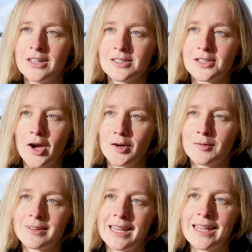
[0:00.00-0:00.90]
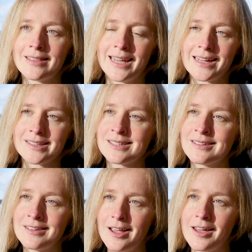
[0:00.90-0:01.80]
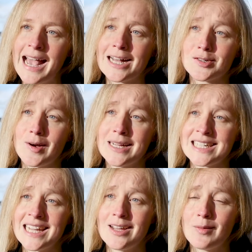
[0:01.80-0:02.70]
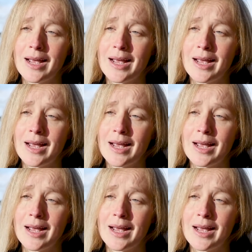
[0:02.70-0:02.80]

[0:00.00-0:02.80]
So, key things, learn how to ID it.